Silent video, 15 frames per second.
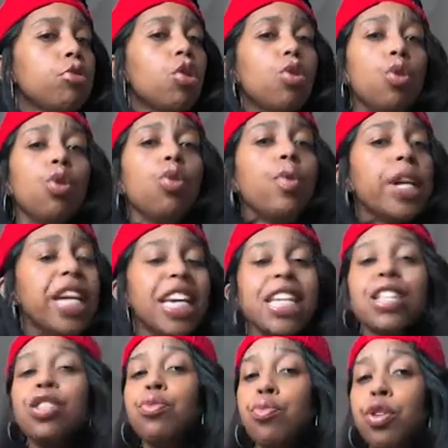who
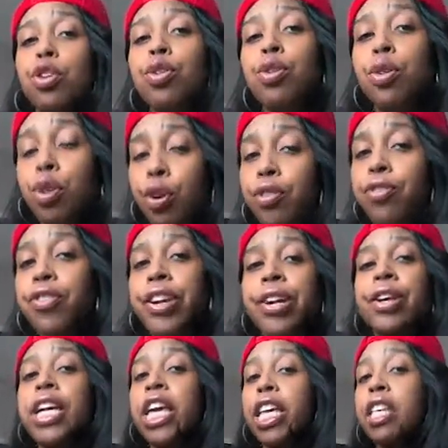is the real
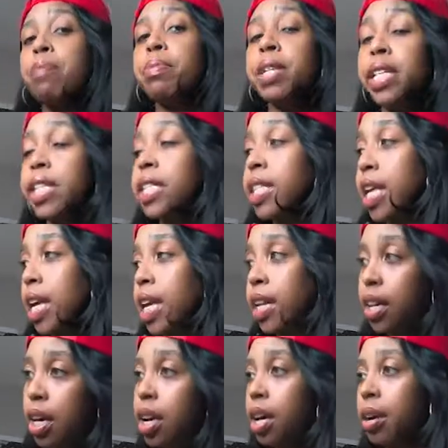girlfriend? Can you please stand
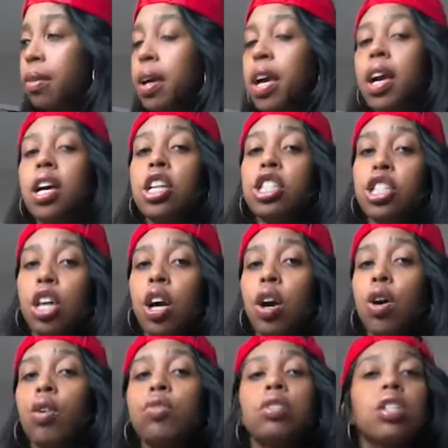up?
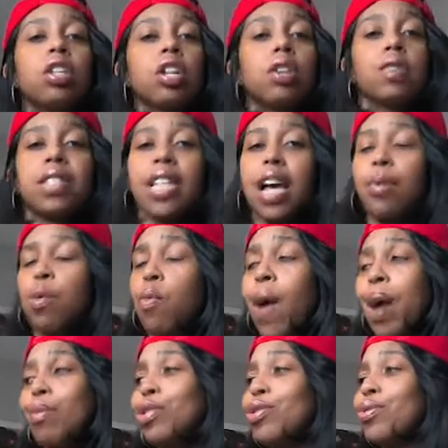So the girl was like, well, why
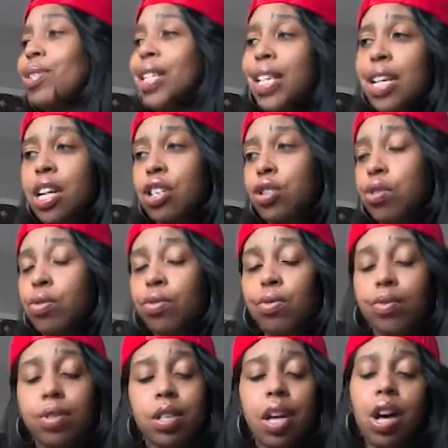would you leak her
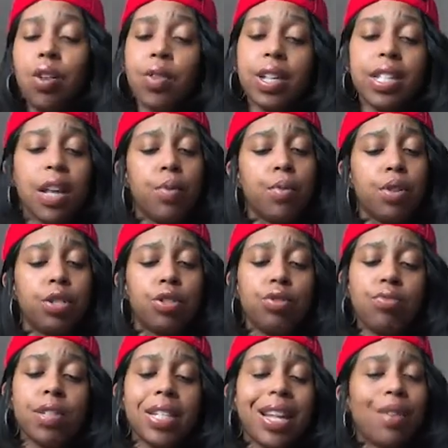news? Oh, because I wanted to, because I